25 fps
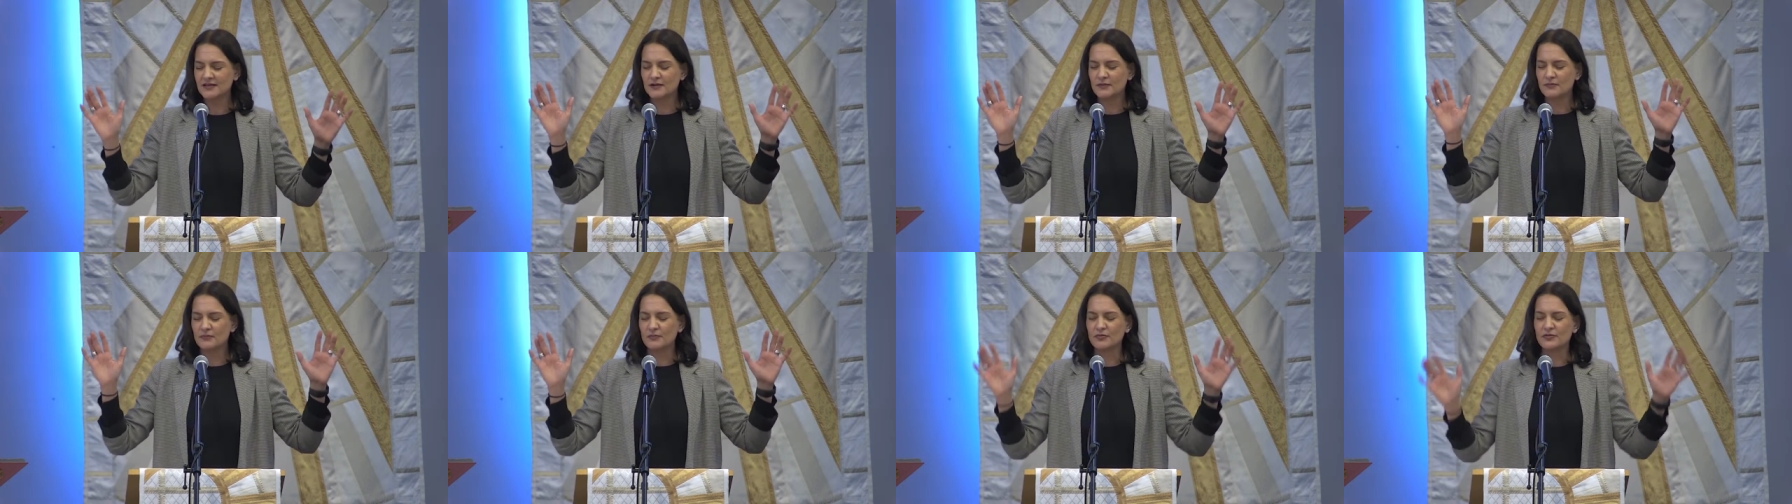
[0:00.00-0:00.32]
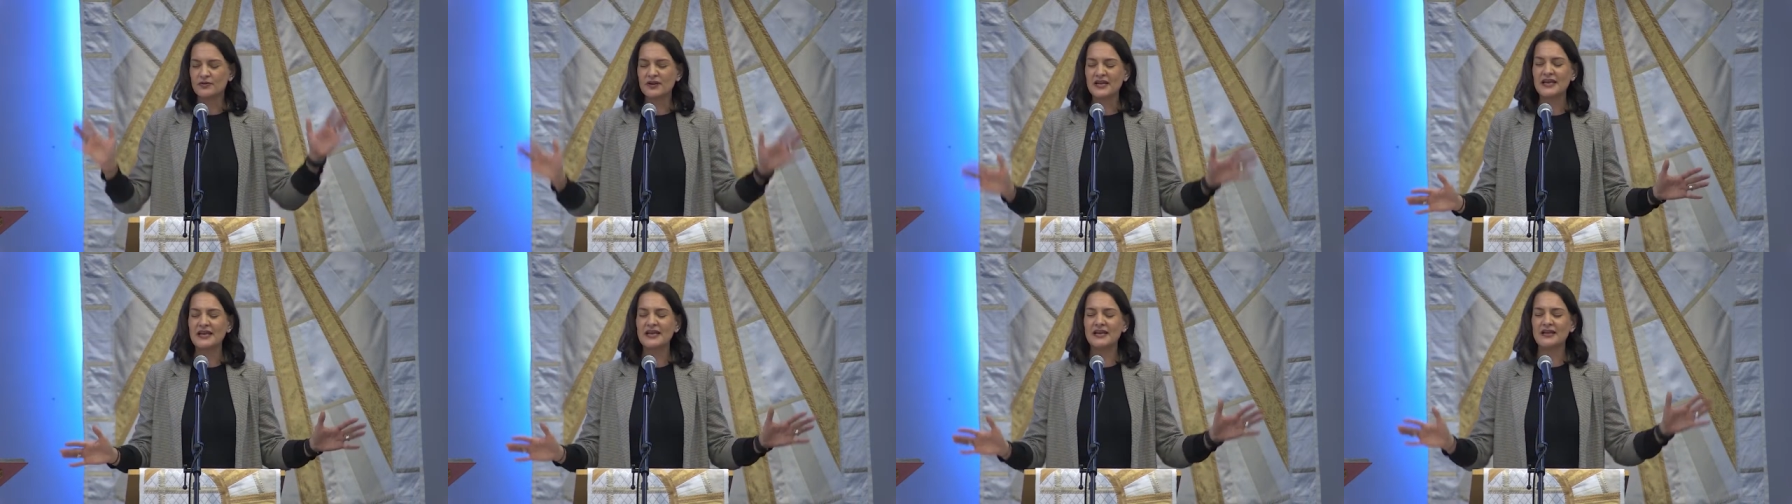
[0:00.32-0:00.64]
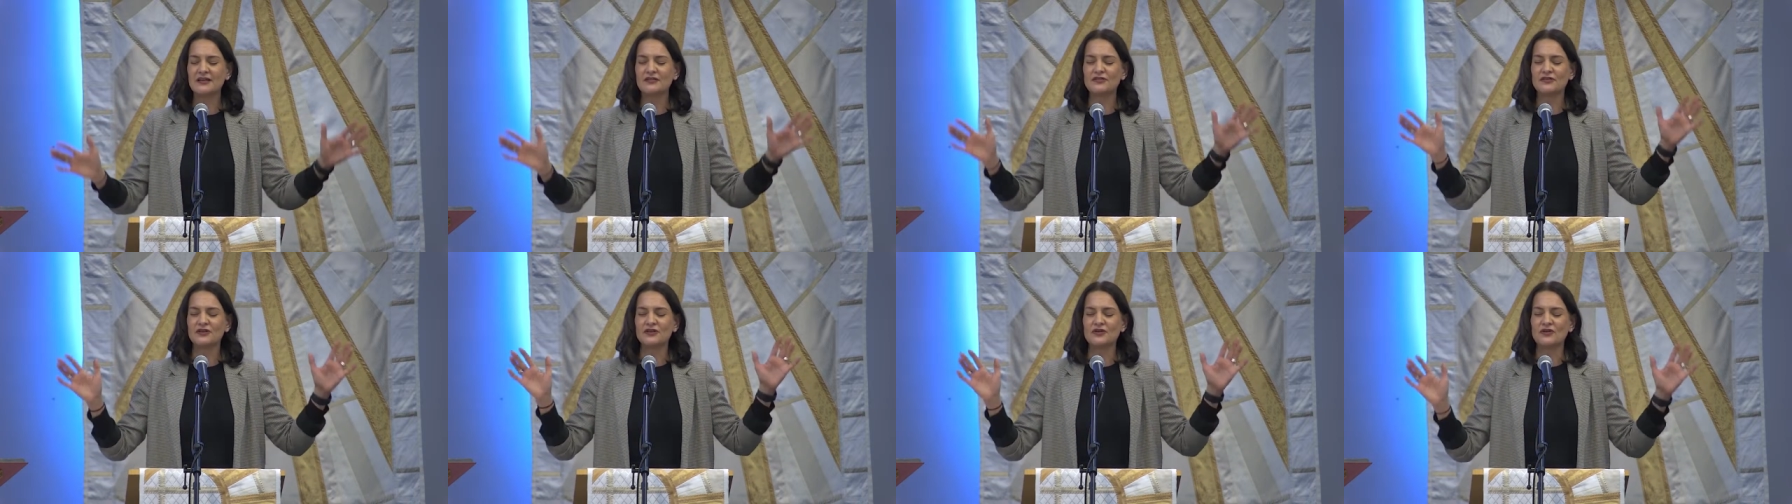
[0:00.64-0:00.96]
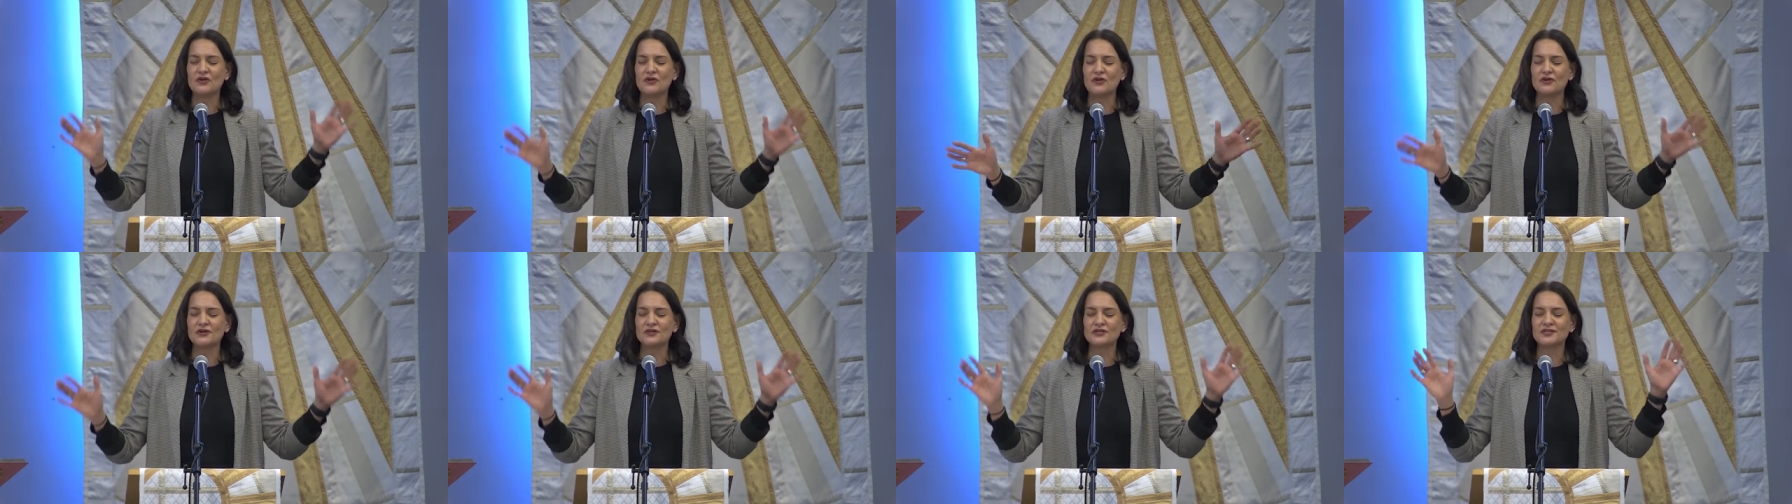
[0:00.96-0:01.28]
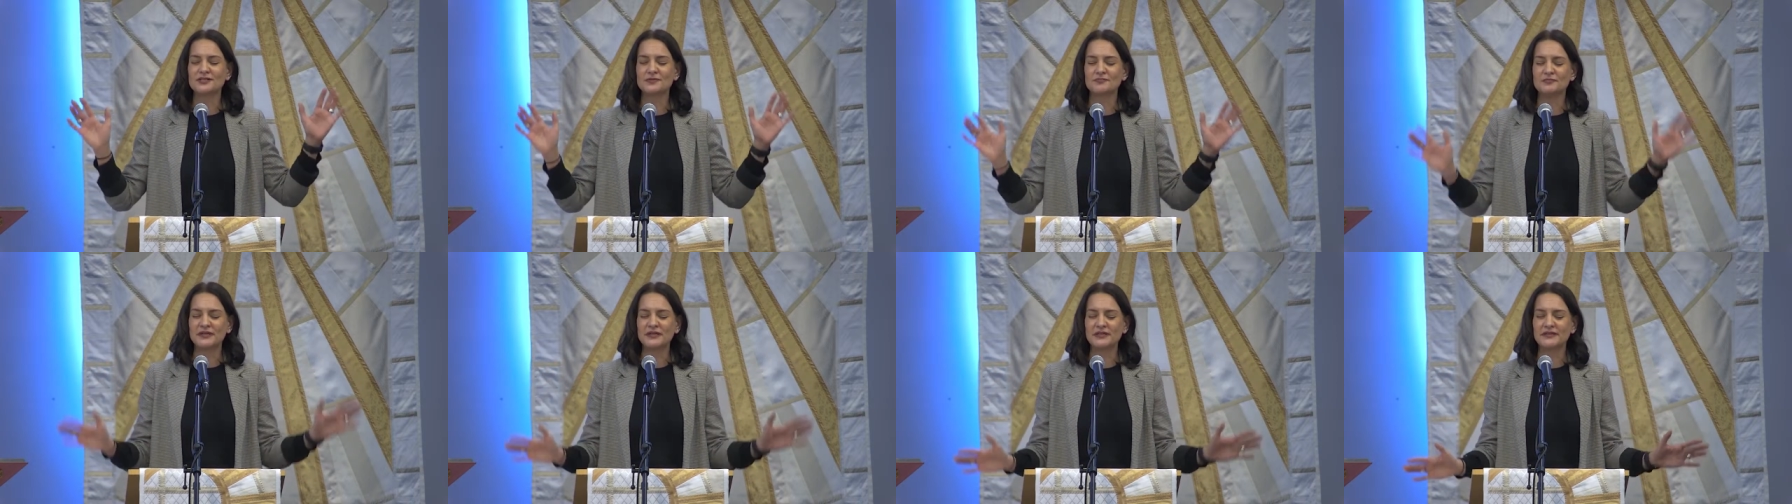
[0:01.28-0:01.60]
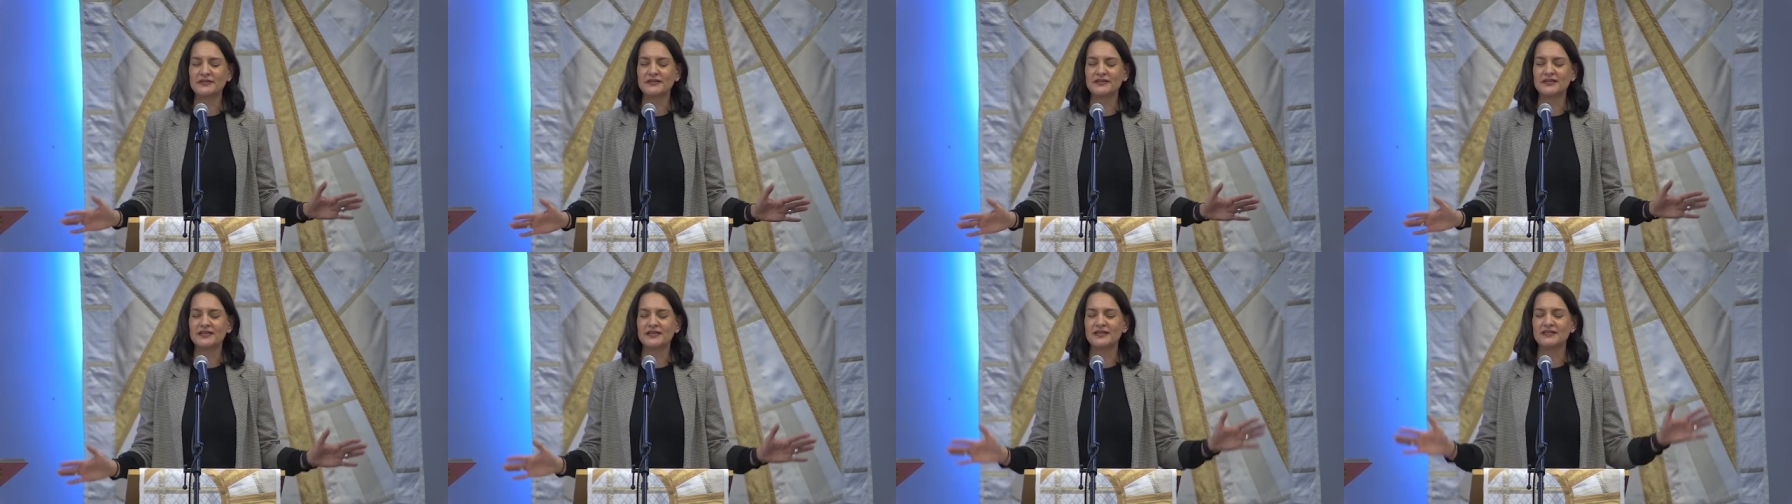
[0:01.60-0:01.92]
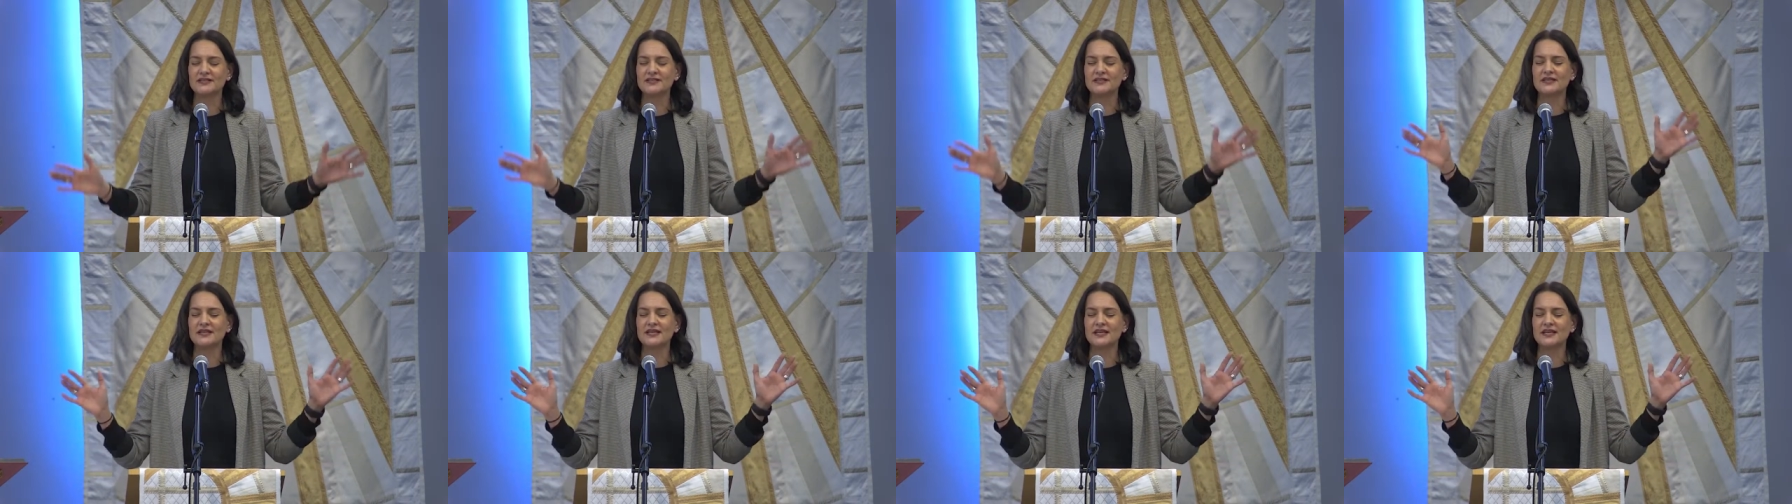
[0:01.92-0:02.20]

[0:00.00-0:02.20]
Breathe your spirit into